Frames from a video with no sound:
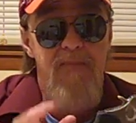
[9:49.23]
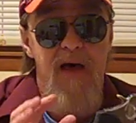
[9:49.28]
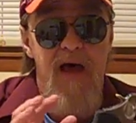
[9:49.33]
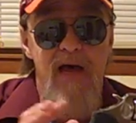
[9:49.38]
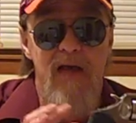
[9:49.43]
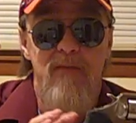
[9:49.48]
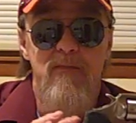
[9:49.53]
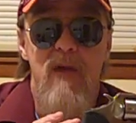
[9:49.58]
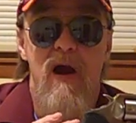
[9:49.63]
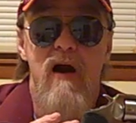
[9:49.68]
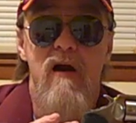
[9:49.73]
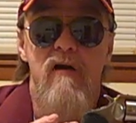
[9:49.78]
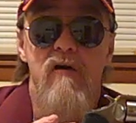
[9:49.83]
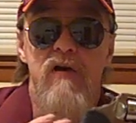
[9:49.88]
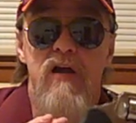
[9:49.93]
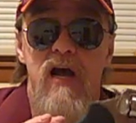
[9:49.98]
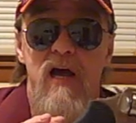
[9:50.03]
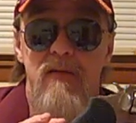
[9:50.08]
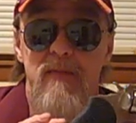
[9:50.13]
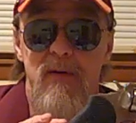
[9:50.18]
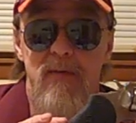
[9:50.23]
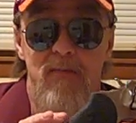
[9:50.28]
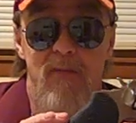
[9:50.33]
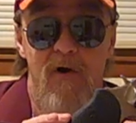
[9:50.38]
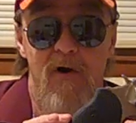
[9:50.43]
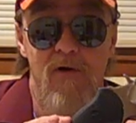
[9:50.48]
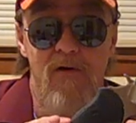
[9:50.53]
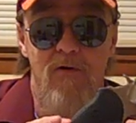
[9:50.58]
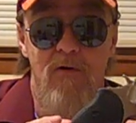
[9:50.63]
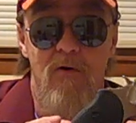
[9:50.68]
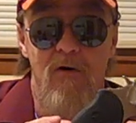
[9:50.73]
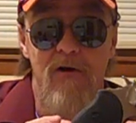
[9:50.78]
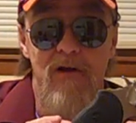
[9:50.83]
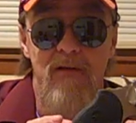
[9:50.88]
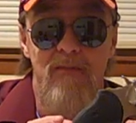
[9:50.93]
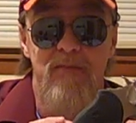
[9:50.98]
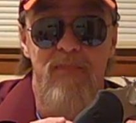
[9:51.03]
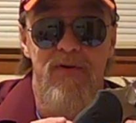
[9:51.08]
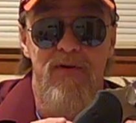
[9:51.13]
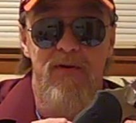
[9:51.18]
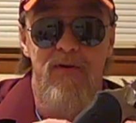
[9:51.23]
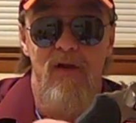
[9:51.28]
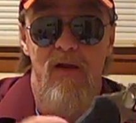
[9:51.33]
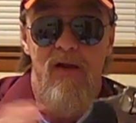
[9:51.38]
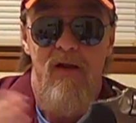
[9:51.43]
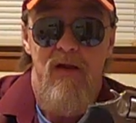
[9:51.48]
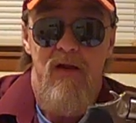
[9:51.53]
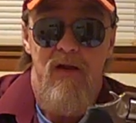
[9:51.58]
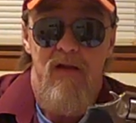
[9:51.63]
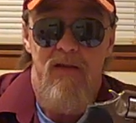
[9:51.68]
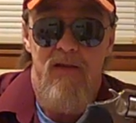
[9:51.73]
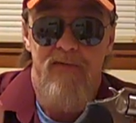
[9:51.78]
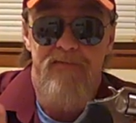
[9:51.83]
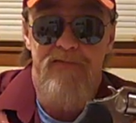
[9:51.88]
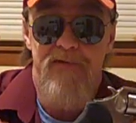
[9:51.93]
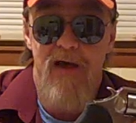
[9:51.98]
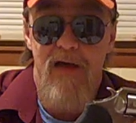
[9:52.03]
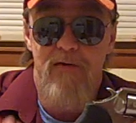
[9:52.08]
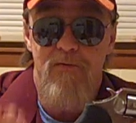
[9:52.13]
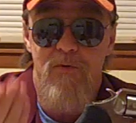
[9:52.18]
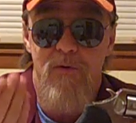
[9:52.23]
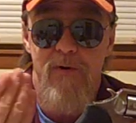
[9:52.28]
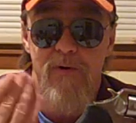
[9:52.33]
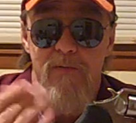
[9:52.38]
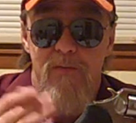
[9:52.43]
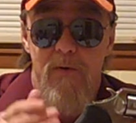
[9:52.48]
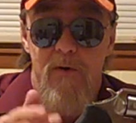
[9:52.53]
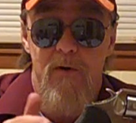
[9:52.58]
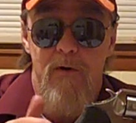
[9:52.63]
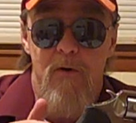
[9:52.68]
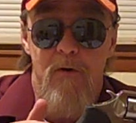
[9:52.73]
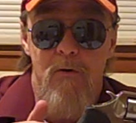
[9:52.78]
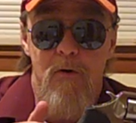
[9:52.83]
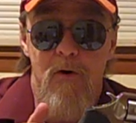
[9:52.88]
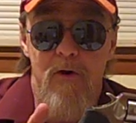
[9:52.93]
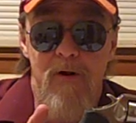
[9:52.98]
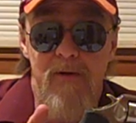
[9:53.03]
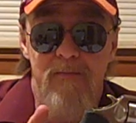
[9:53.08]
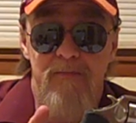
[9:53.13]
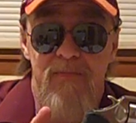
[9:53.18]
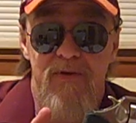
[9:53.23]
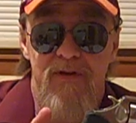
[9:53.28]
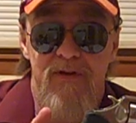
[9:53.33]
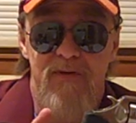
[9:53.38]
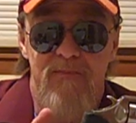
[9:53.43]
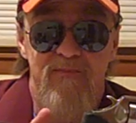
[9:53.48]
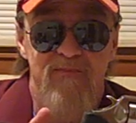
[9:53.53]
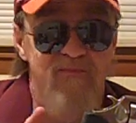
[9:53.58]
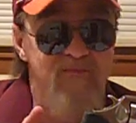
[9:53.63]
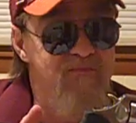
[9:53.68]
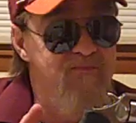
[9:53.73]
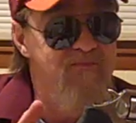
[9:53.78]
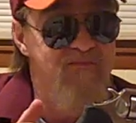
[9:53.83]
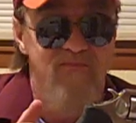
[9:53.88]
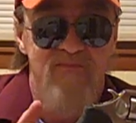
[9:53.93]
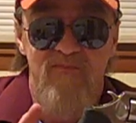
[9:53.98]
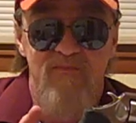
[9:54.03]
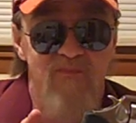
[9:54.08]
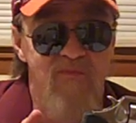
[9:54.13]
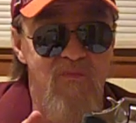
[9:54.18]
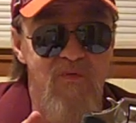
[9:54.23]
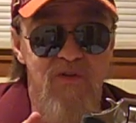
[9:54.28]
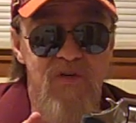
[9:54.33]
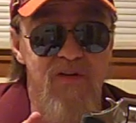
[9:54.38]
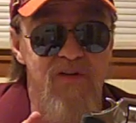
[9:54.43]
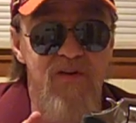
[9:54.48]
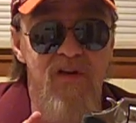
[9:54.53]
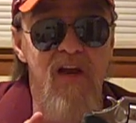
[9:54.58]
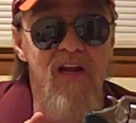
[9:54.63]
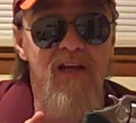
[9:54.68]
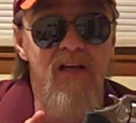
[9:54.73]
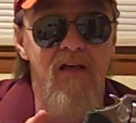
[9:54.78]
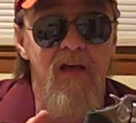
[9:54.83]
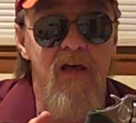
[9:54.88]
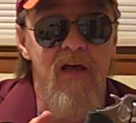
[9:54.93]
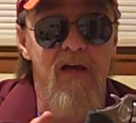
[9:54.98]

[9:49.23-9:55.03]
Packmeyer Diamond Pro grips. The factory Ruger grips just didn't